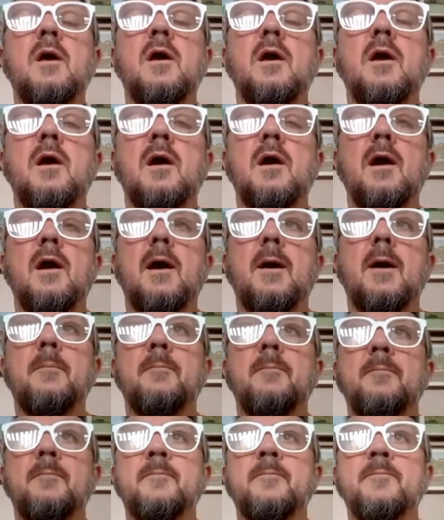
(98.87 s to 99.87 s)

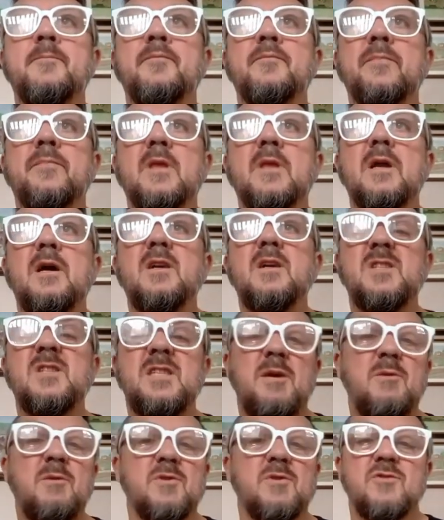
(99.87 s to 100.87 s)
And
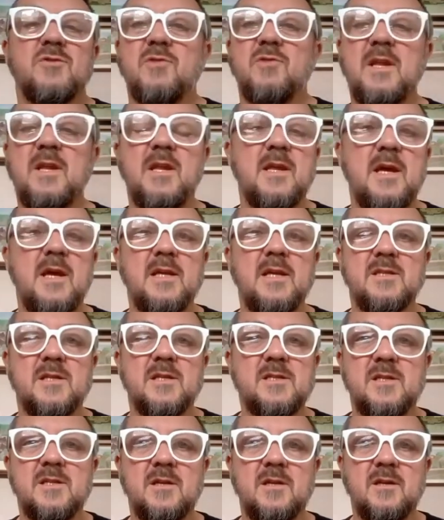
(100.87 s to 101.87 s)
she was really there
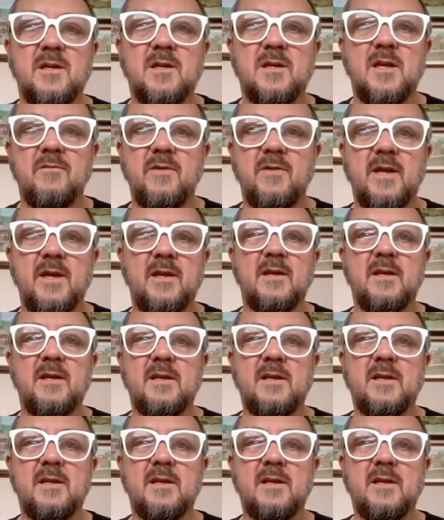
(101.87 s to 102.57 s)
just to kind of like